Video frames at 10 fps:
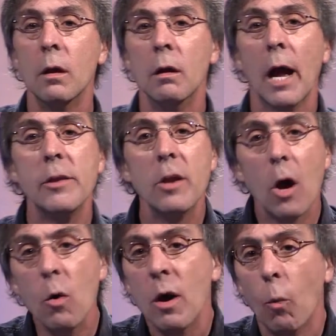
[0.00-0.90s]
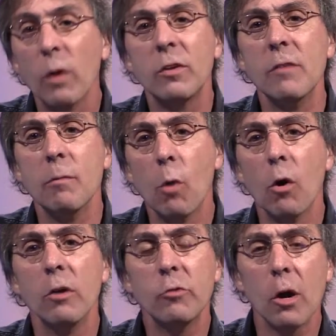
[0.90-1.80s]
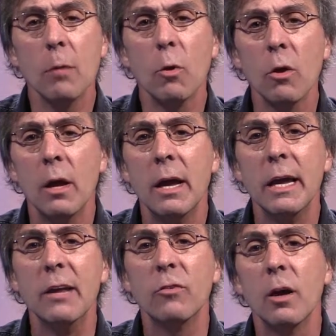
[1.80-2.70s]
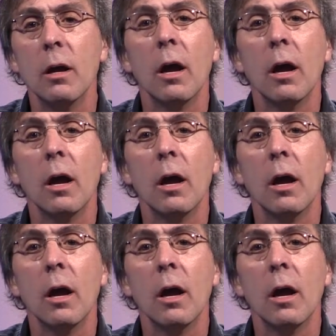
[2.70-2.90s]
And you know, what's even more enjoyable is